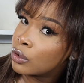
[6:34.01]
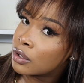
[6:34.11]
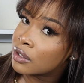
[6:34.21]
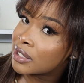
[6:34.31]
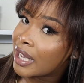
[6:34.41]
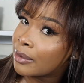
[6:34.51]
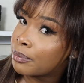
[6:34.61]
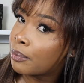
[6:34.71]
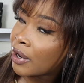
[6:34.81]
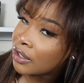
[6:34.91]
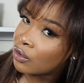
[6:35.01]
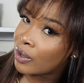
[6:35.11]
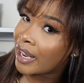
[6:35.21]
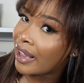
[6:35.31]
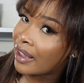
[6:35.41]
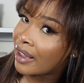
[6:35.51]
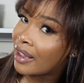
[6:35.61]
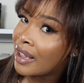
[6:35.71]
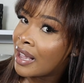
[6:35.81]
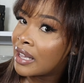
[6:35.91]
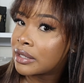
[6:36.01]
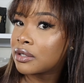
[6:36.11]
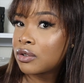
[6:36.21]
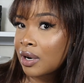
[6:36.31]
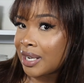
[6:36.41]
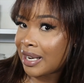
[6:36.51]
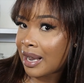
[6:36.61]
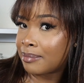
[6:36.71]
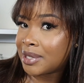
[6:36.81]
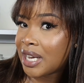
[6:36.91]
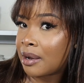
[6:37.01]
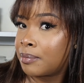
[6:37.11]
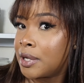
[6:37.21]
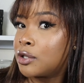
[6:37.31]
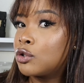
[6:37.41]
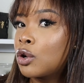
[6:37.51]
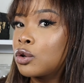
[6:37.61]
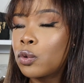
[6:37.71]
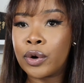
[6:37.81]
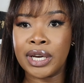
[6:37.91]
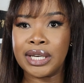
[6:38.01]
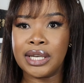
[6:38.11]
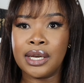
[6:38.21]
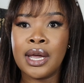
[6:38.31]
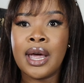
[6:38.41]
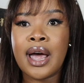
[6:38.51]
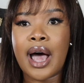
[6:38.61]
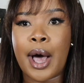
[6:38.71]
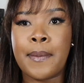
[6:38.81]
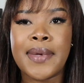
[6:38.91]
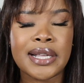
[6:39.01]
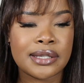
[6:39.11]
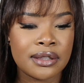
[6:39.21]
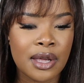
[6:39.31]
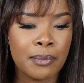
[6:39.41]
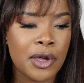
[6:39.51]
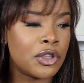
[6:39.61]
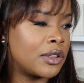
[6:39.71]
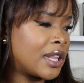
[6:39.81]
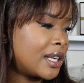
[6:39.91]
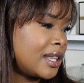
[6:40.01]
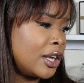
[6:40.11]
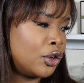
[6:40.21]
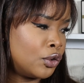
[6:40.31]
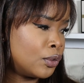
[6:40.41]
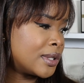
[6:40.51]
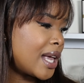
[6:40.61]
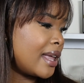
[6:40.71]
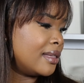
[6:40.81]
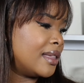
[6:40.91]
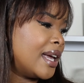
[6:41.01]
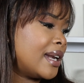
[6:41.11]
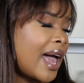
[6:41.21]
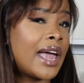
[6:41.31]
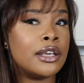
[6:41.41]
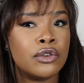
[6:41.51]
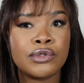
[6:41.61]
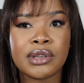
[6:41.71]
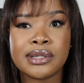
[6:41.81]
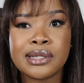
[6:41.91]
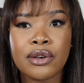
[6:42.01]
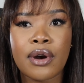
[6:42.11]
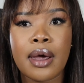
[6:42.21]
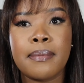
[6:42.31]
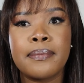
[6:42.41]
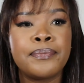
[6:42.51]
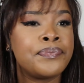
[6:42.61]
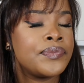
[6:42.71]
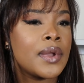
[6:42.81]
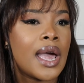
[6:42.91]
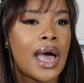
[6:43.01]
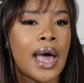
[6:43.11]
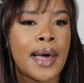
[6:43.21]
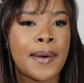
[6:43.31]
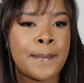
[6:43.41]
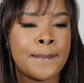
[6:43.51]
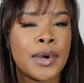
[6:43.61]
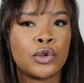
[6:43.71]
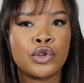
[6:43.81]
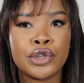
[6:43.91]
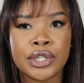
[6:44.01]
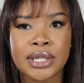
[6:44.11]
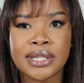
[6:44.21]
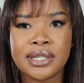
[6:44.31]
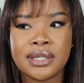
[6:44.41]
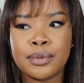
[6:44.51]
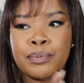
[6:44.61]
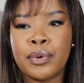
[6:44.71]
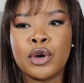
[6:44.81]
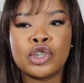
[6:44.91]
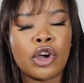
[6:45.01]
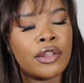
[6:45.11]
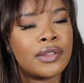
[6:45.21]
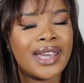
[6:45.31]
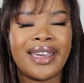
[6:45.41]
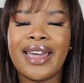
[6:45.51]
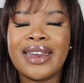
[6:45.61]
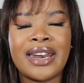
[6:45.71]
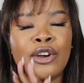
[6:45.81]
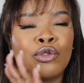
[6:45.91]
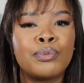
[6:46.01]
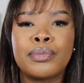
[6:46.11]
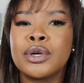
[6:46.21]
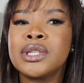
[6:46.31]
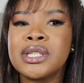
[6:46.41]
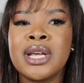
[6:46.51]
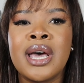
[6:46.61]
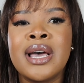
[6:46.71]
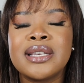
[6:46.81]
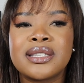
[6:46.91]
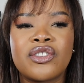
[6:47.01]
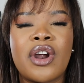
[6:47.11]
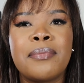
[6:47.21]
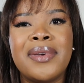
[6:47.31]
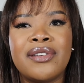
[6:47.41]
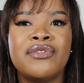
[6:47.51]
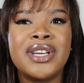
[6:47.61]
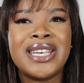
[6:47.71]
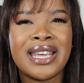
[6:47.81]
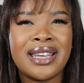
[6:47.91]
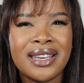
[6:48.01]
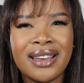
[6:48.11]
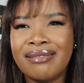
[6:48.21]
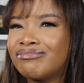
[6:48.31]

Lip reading: It looks like brand new hair. It's not clumped up, it's not oily. It's in the method that they use, and then I use a serum to just put on the hair. And I don't put serum every day.